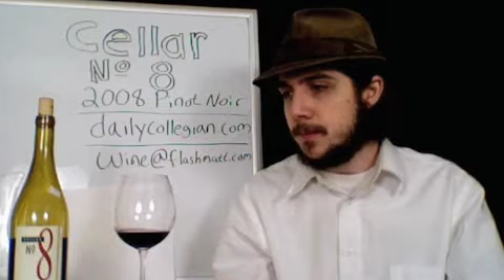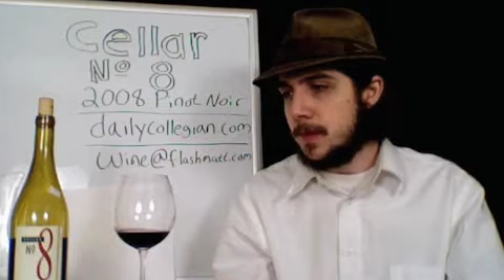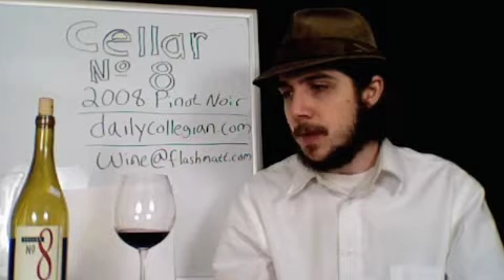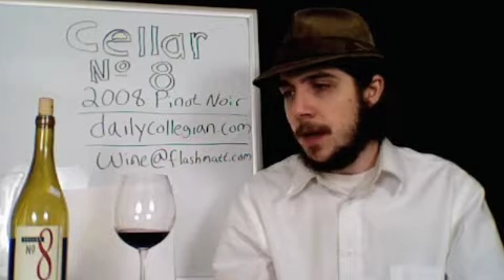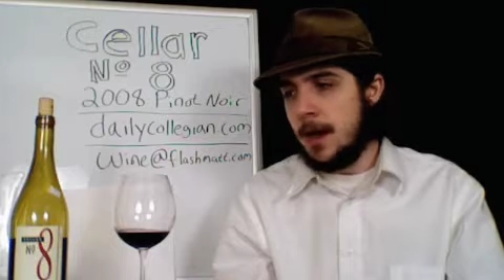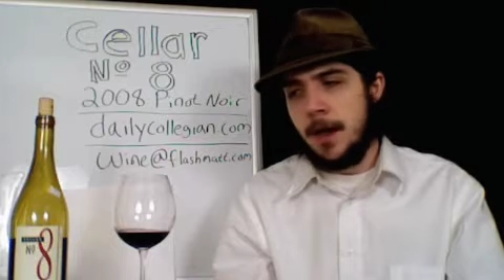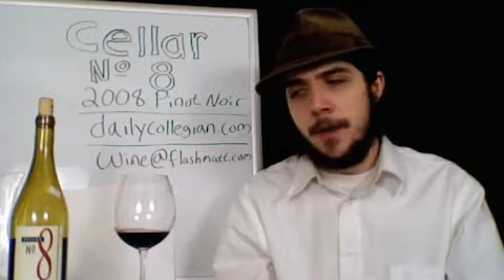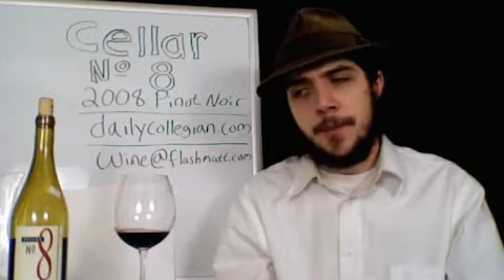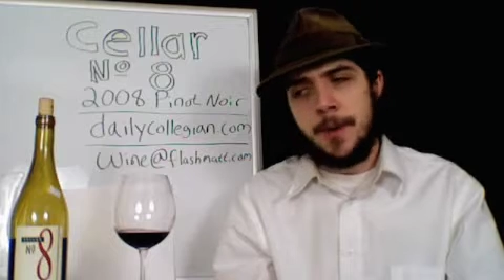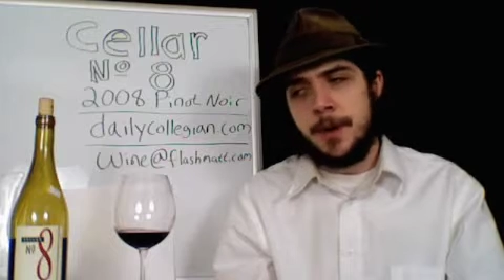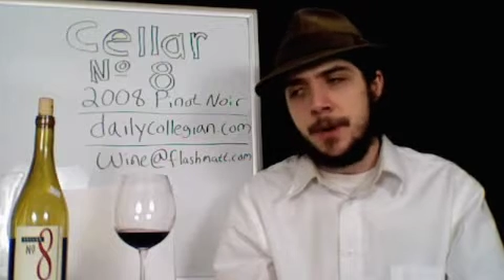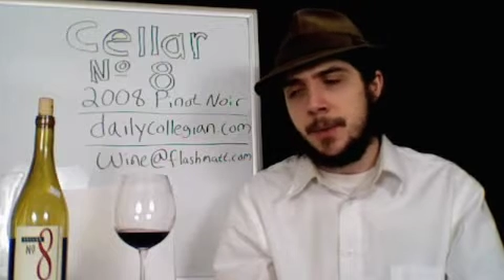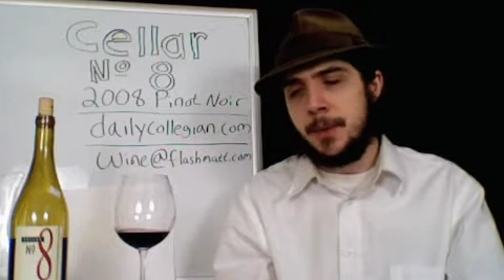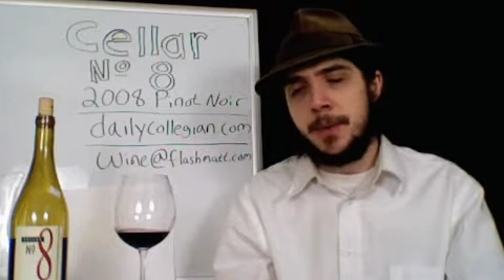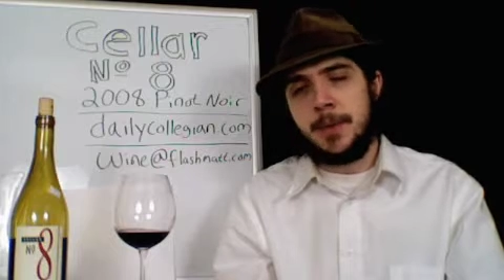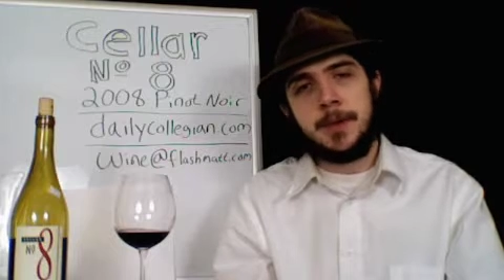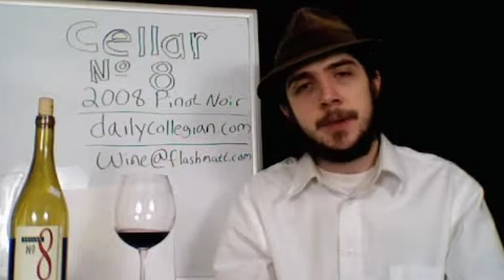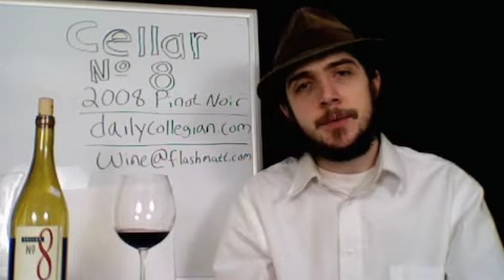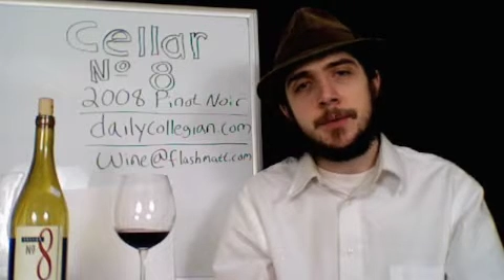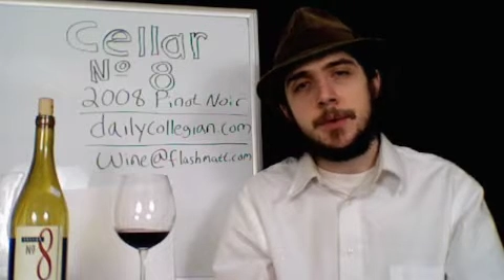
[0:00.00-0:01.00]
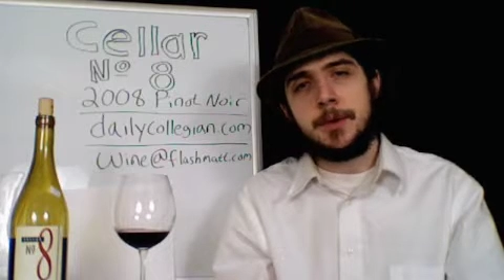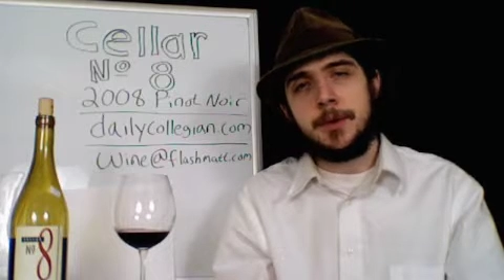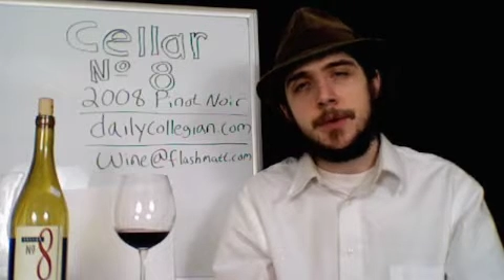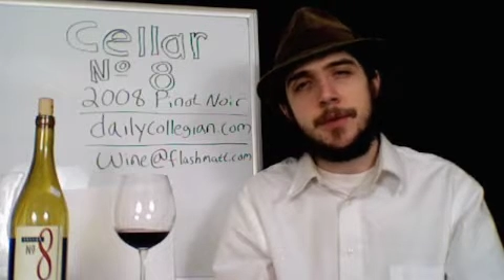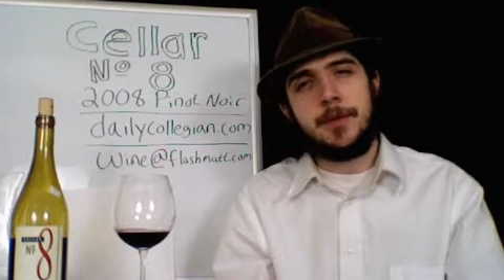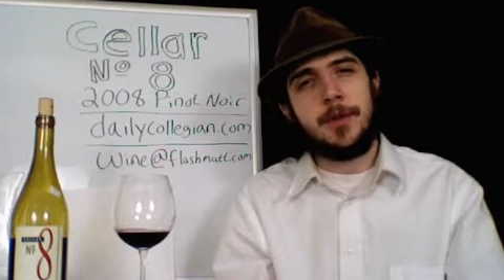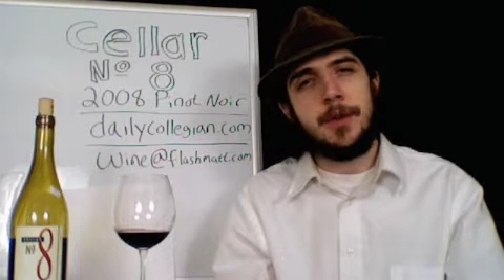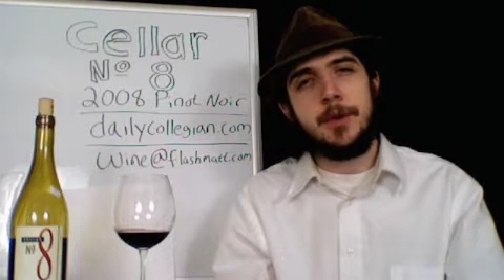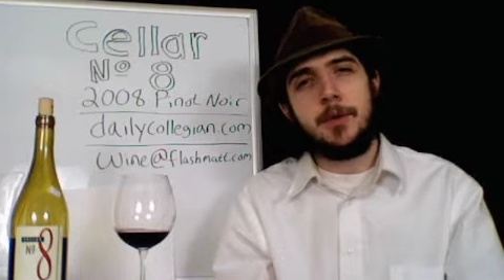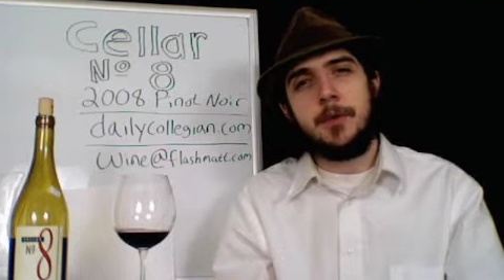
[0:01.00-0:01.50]
I don't think it would go
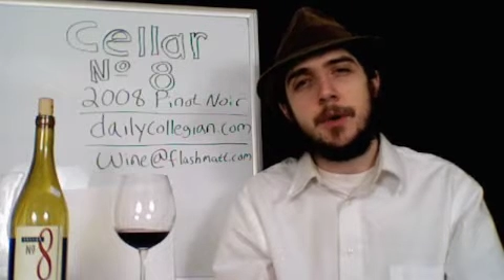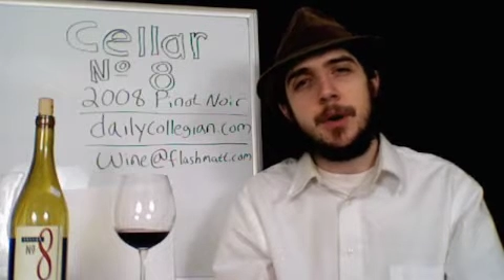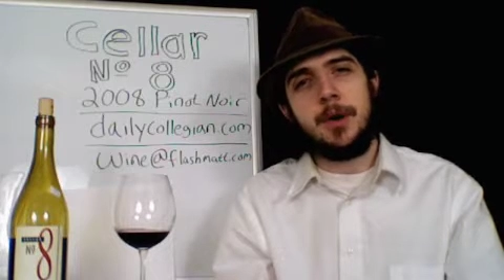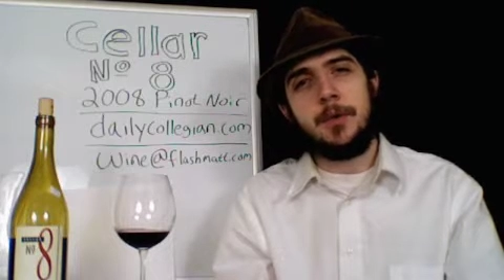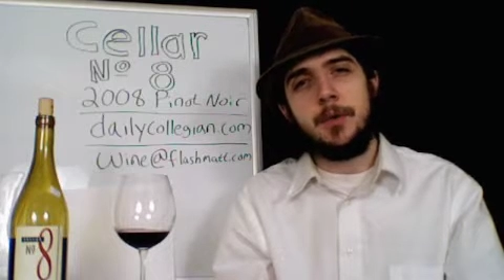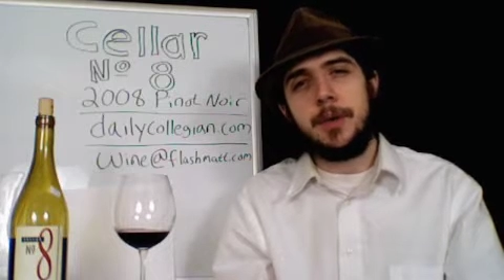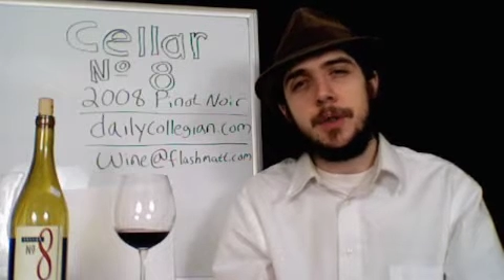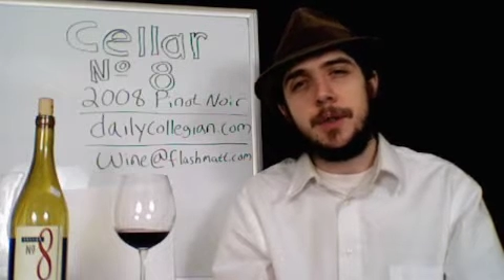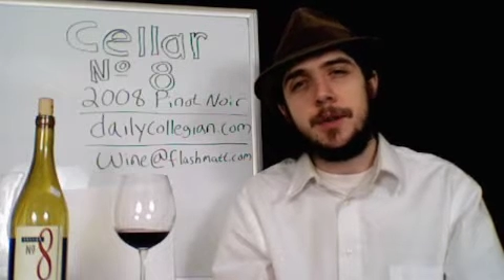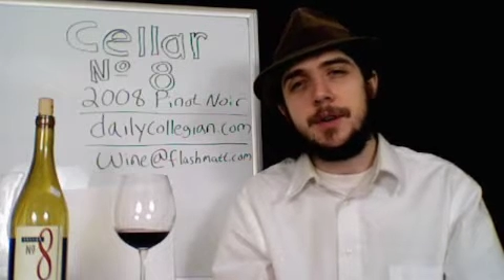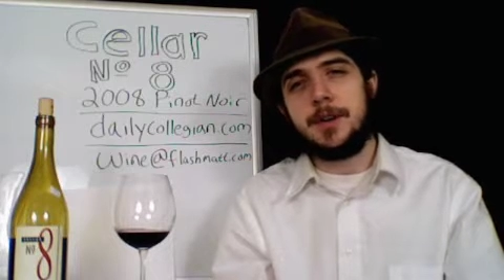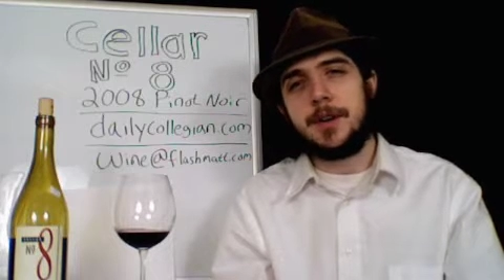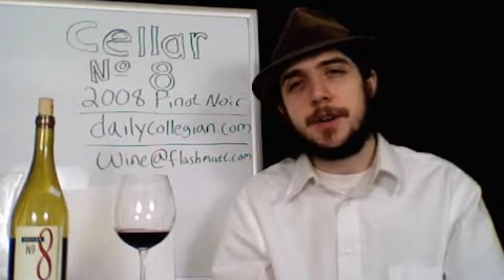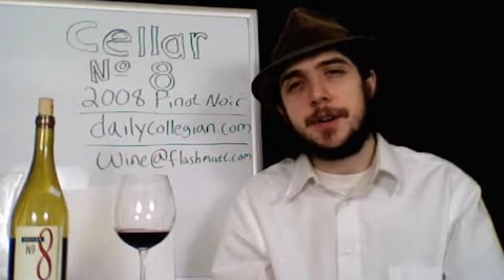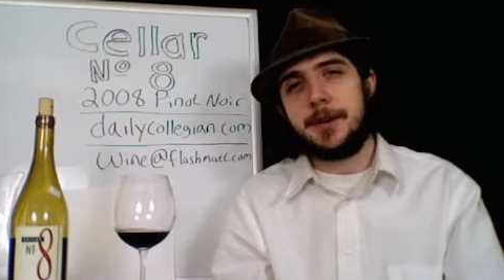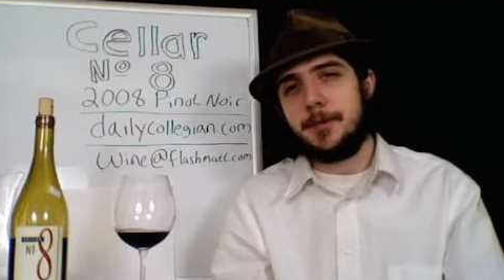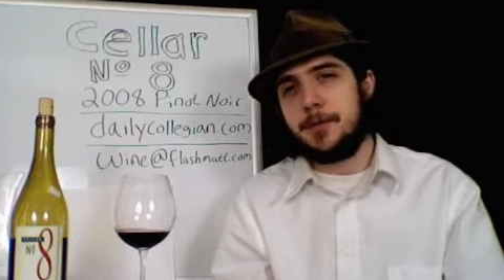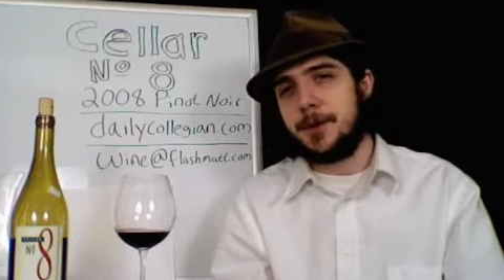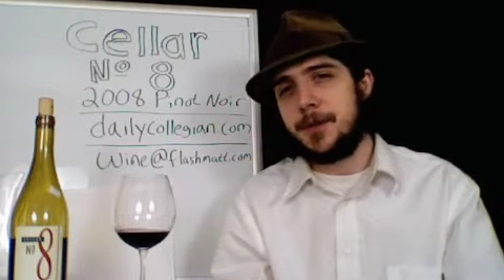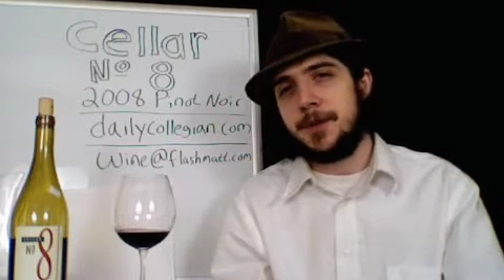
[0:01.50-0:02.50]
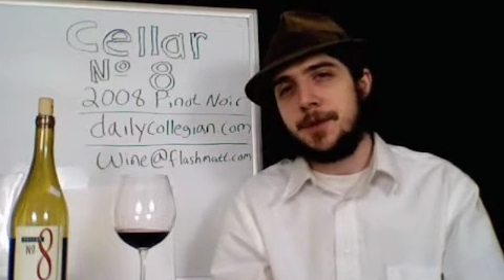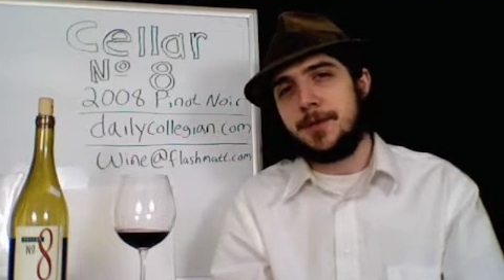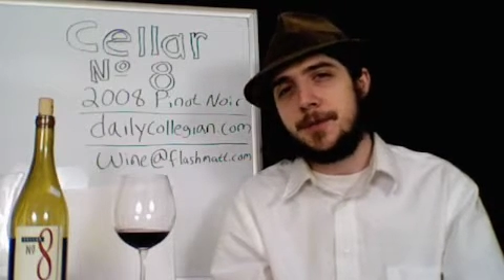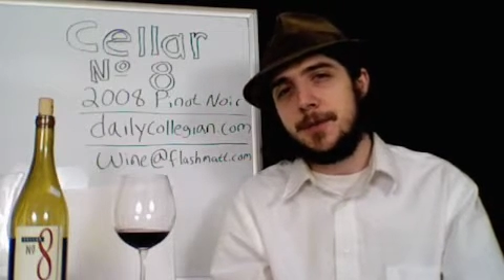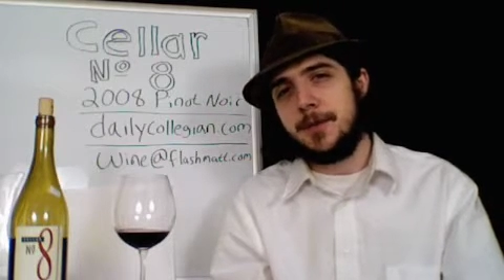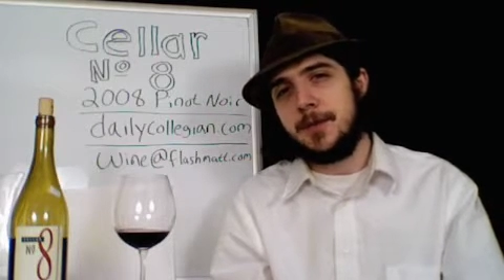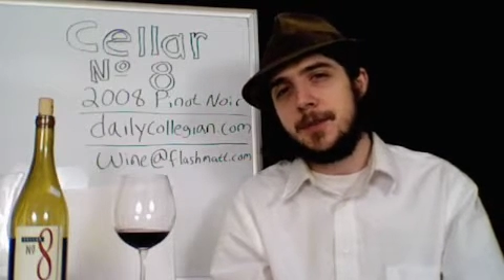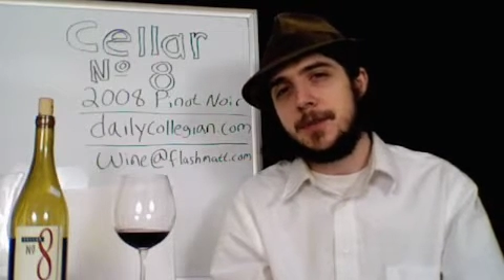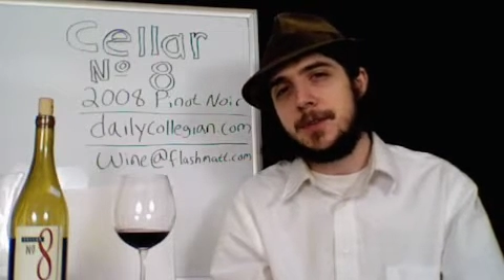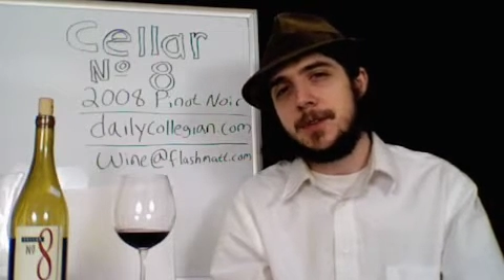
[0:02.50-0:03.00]
very well with darker, richer
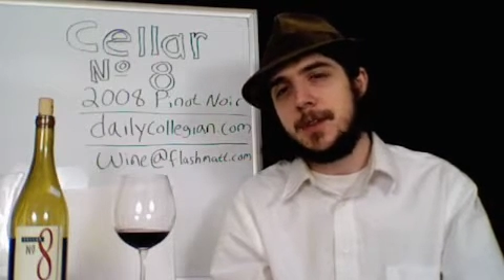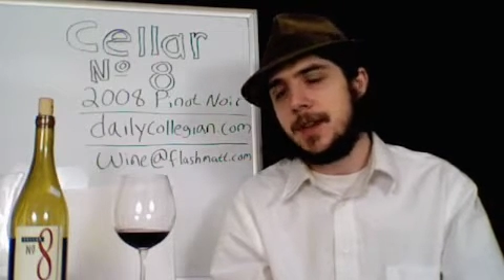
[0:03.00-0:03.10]
foods.